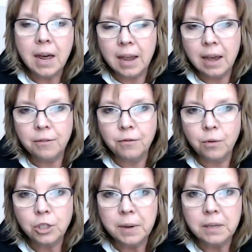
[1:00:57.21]
I have 4
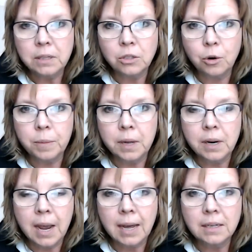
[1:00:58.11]
spaces open
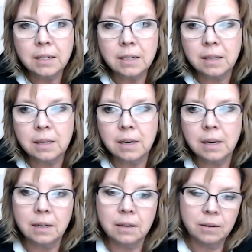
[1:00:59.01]
at
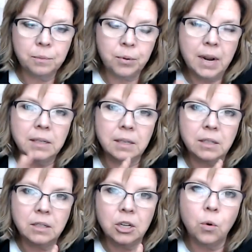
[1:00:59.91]
the price
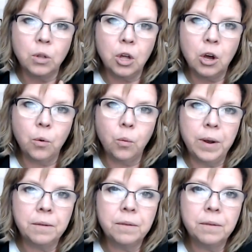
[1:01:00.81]
to go along with